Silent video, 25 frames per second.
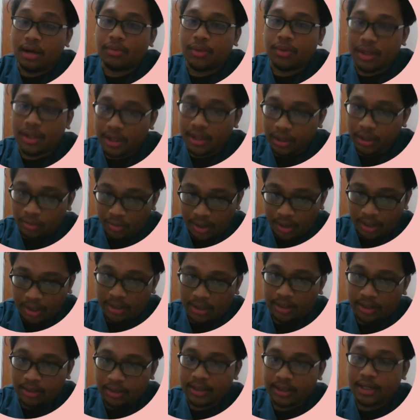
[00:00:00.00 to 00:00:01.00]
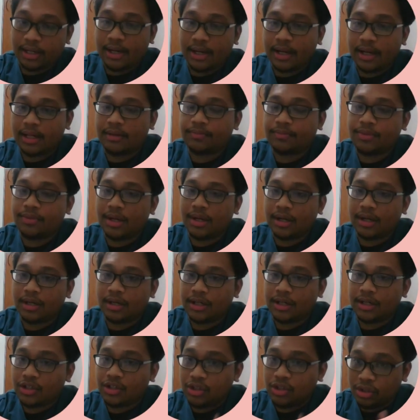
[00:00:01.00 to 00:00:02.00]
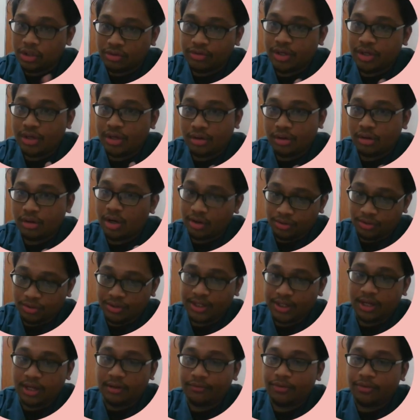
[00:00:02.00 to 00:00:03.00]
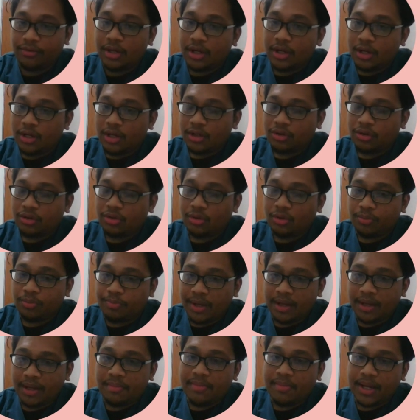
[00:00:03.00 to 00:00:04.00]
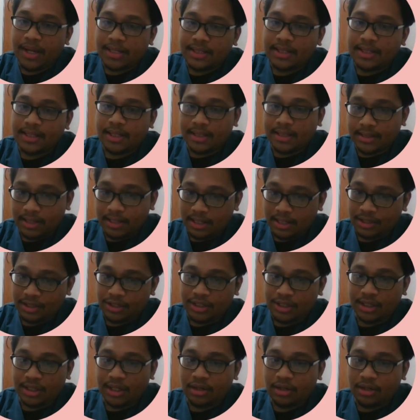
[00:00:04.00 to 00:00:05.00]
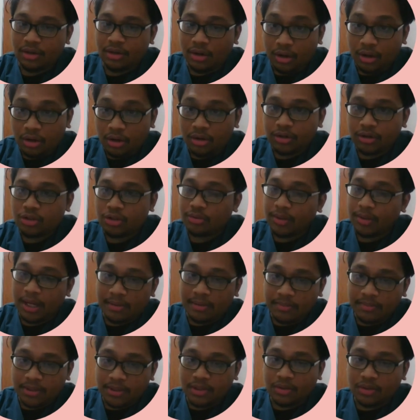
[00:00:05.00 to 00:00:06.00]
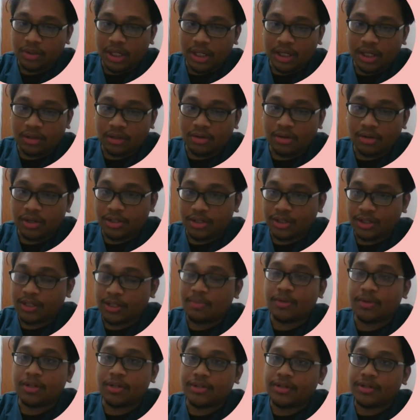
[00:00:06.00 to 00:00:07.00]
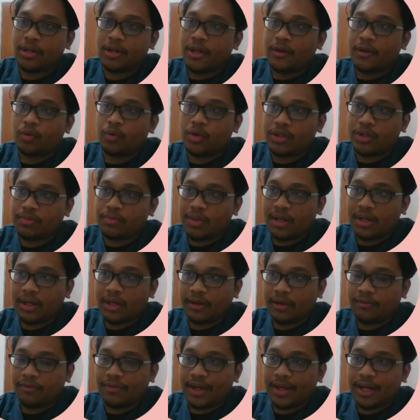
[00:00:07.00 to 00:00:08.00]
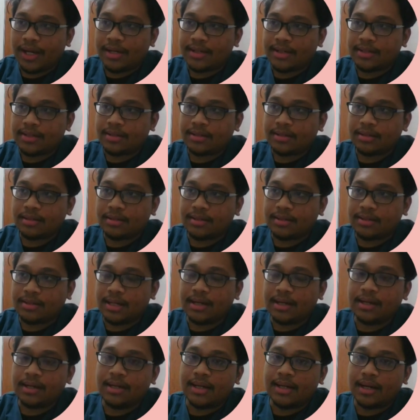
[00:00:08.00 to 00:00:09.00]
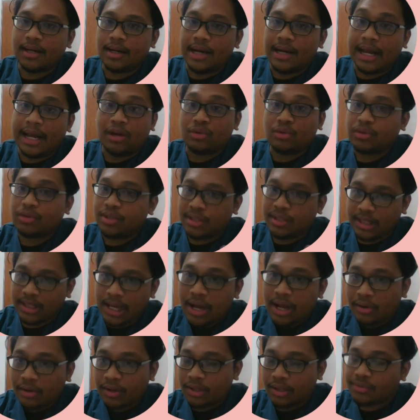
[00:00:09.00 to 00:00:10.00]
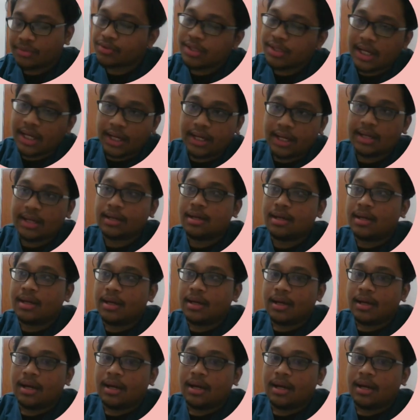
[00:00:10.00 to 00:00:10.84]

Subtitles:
are working well, it can help the children or ourselves to pay better attention or to be able to ignore the stimulus. Which means if there's suddenly a loud sound outside,